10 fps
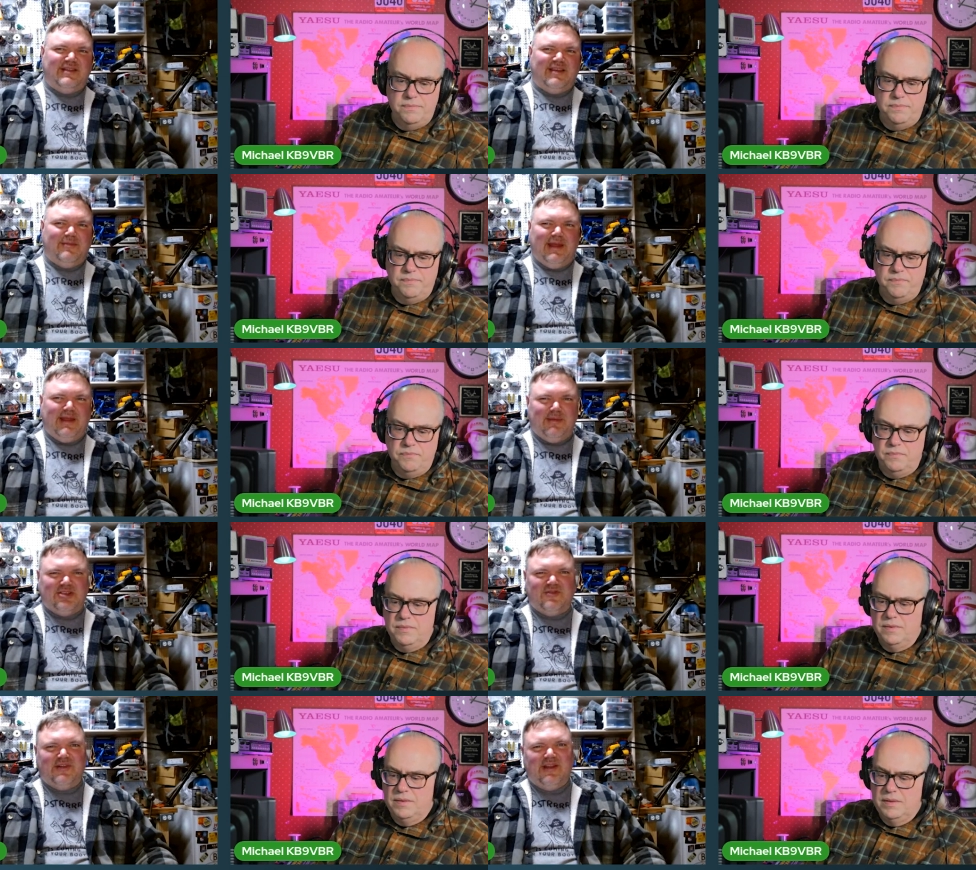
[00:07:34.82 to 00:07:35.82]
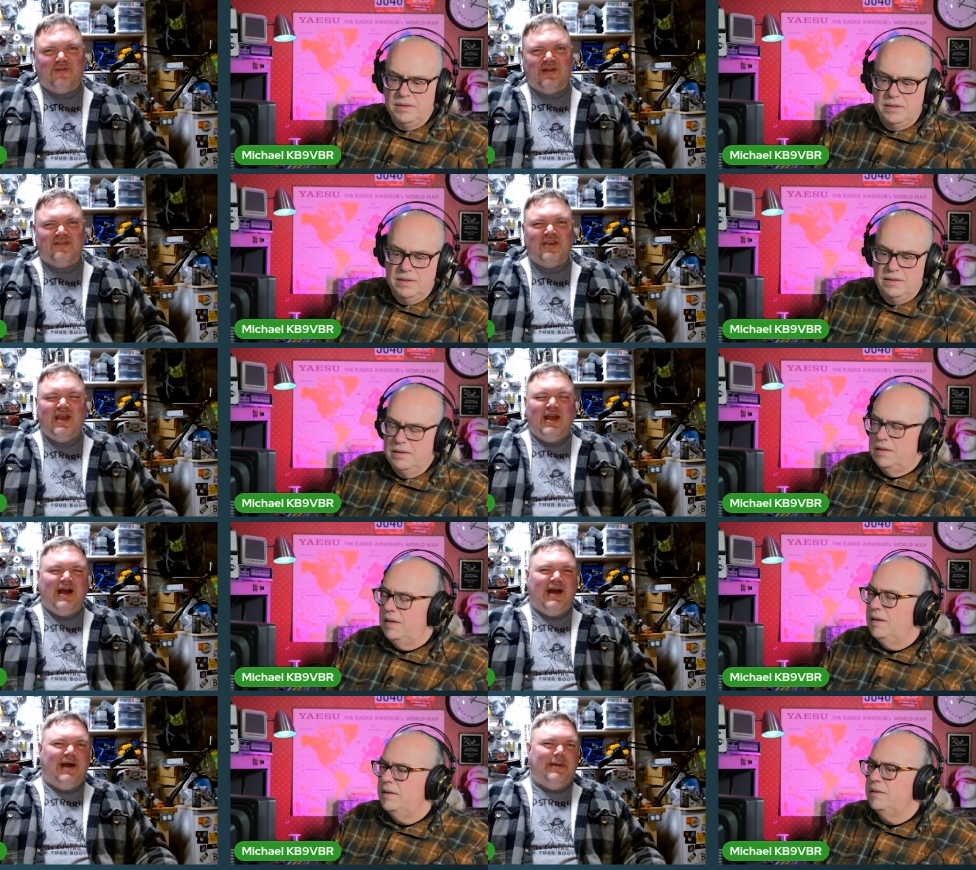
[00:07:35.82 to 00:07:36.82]
Speaker 1: it doesn't, make much of a difference.
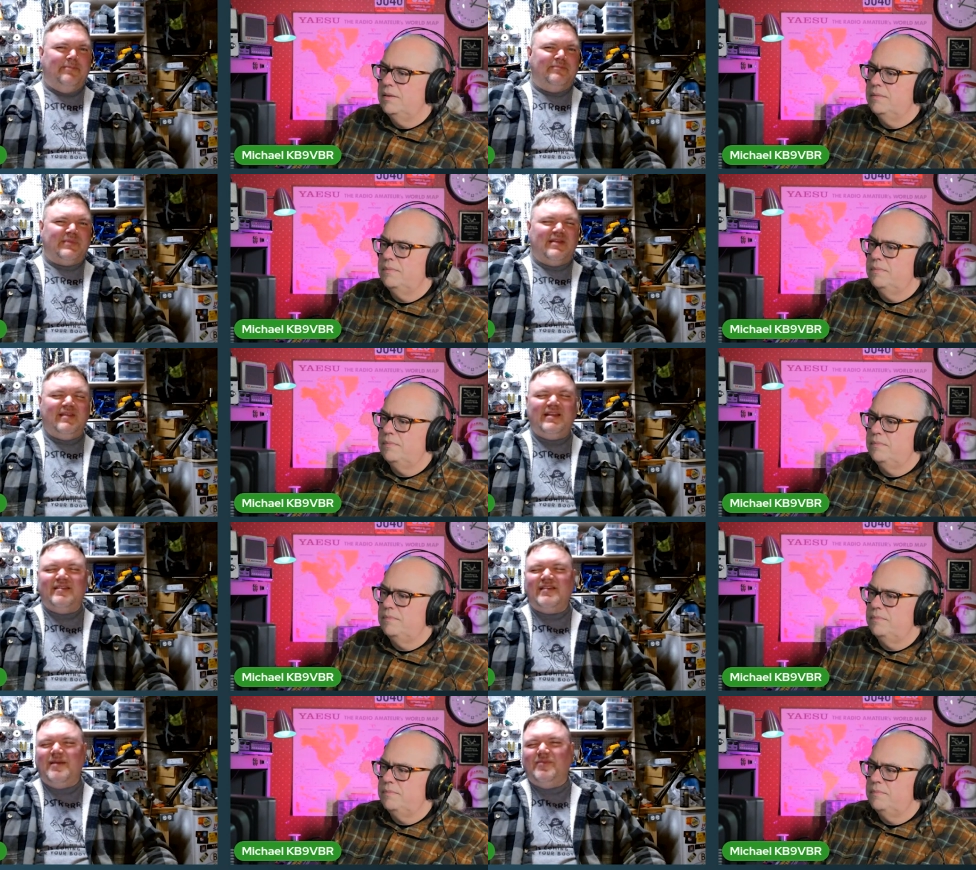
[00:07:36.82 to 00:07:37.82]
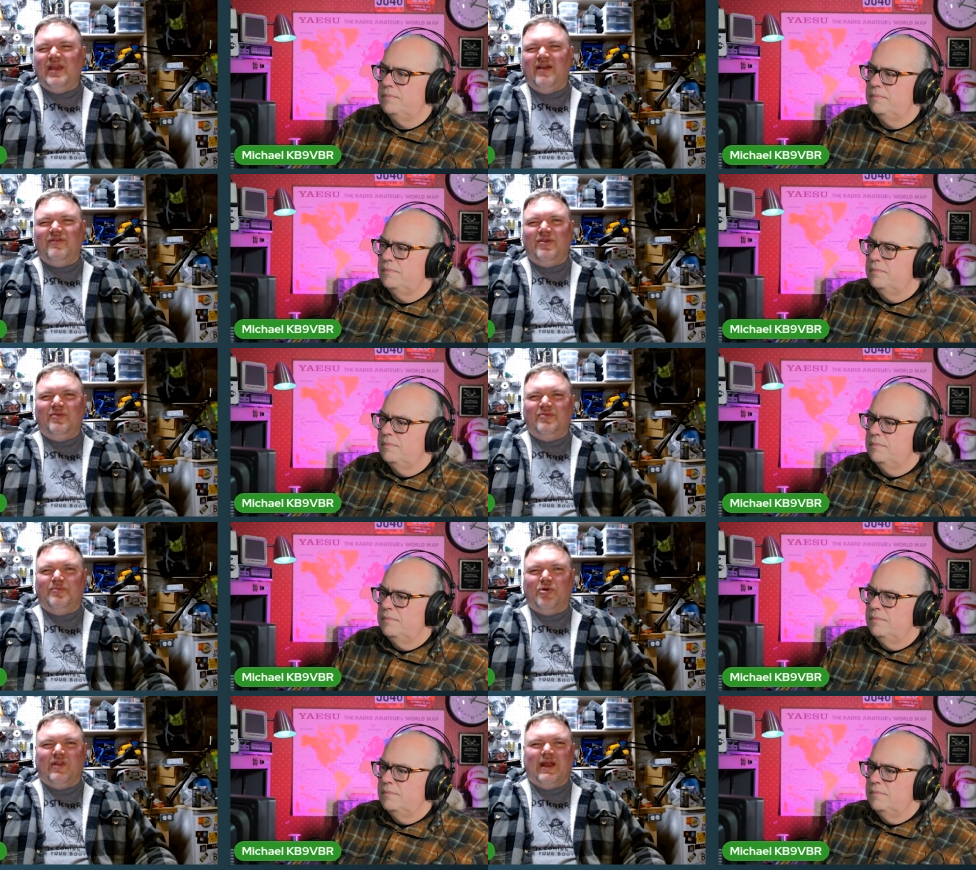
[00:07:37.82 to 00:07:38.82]
Yeah. Um, it's like the same thing if you
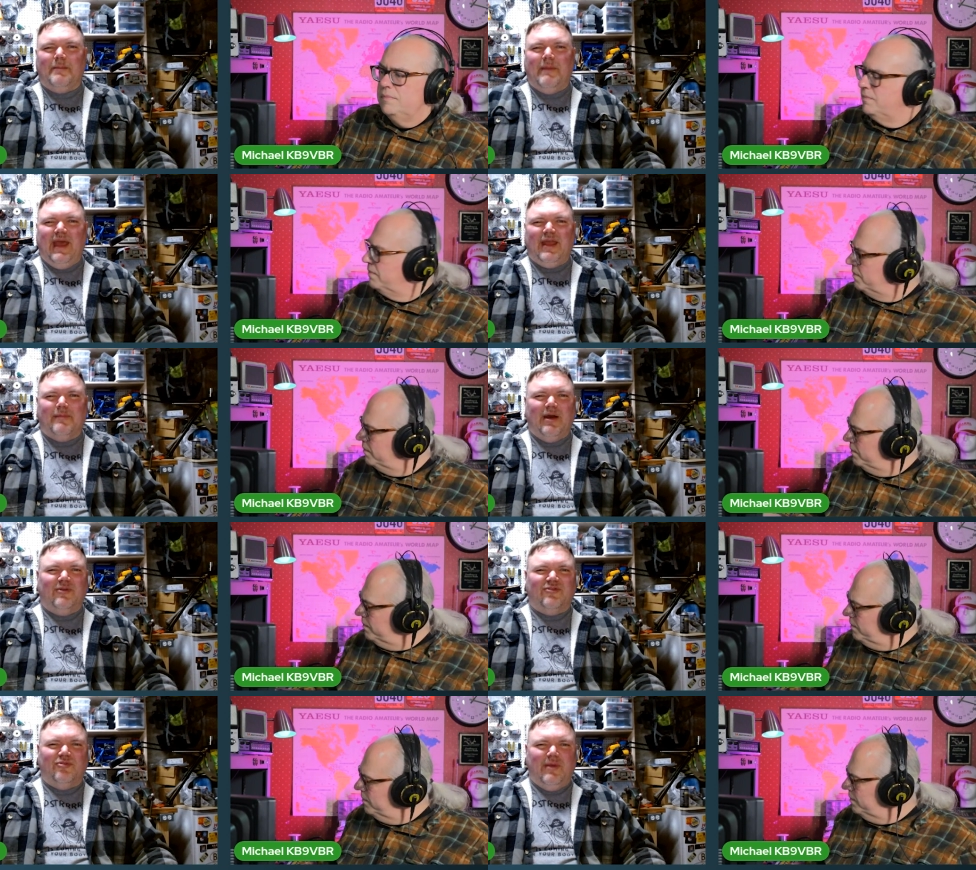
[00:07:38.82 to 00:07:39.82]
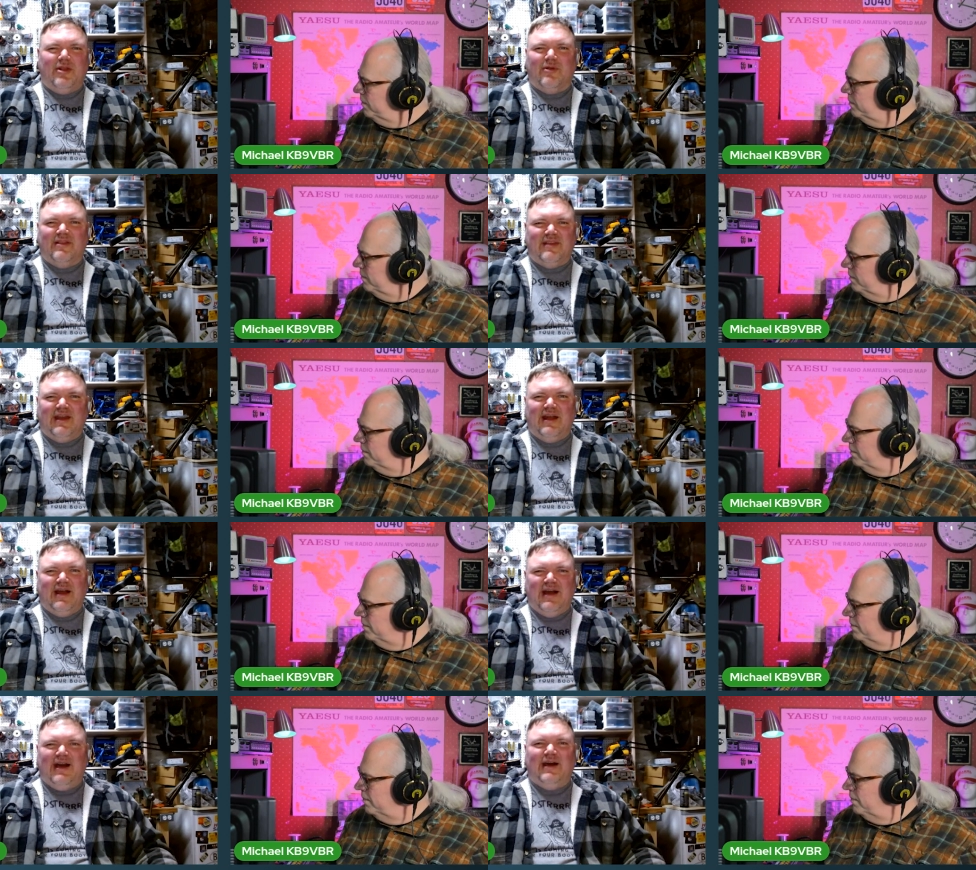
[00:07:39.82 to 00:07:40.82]
put like a mag mount two meter
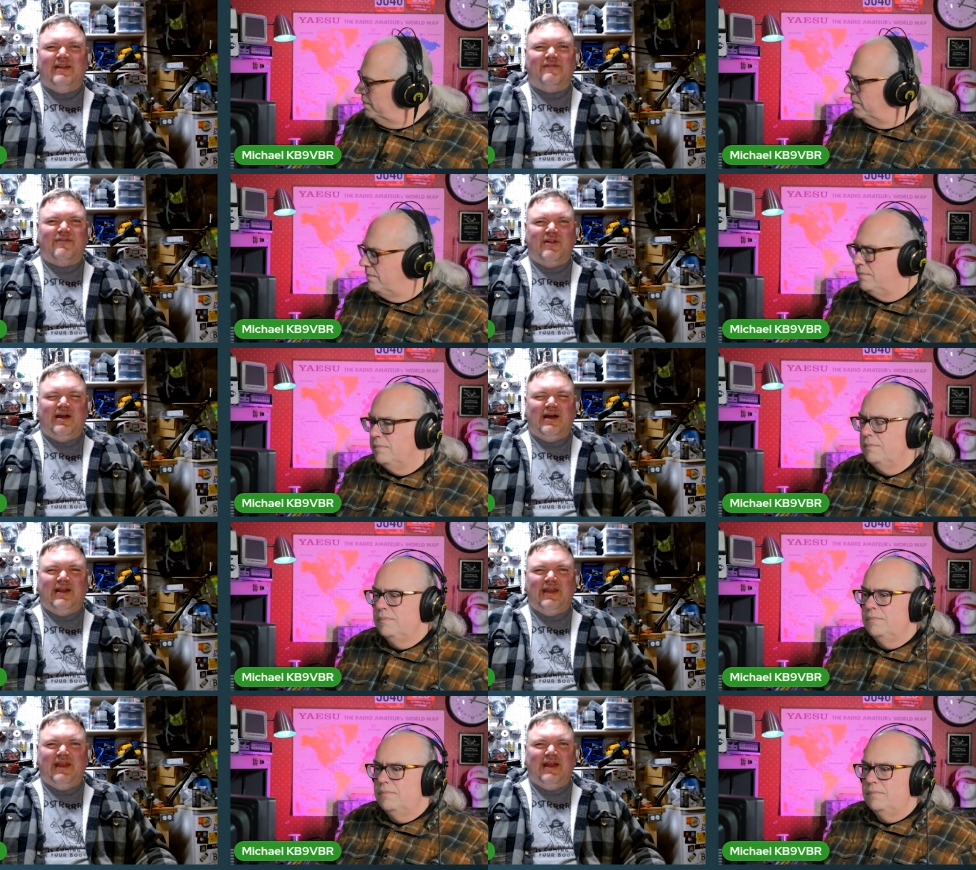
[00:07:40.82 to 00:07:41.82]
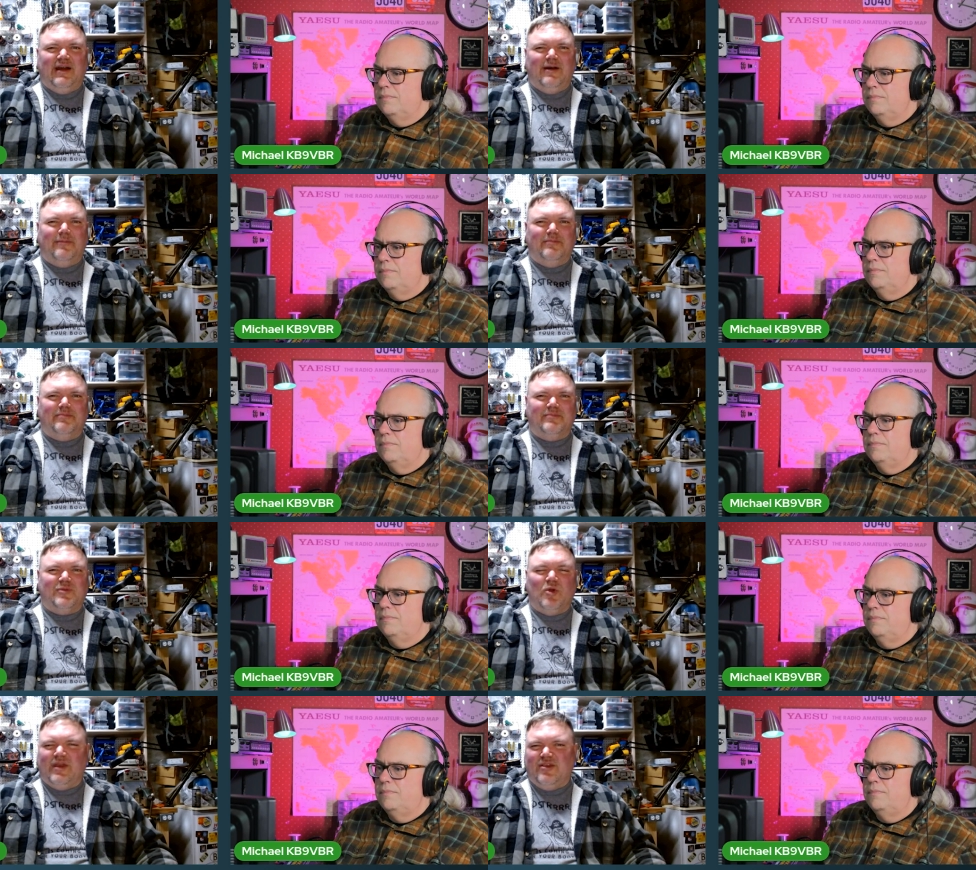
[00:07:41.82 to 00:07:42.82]
antenna on a on a um,
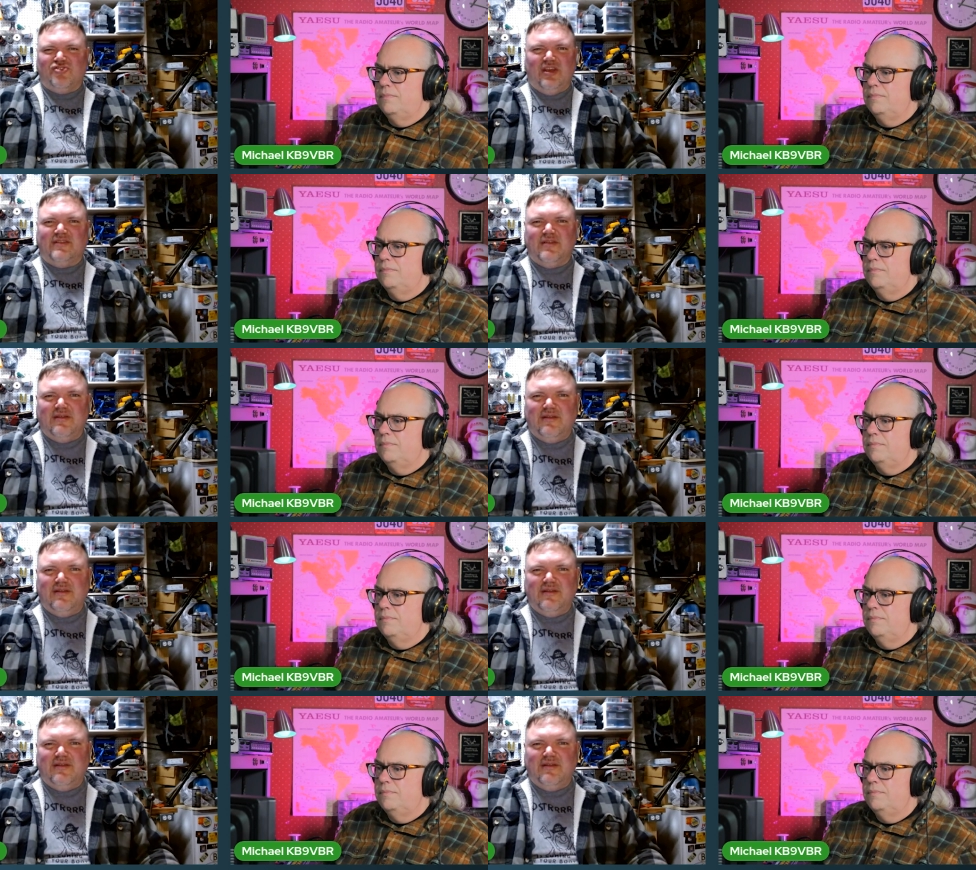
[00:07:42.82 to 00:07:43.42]
cookie sheet,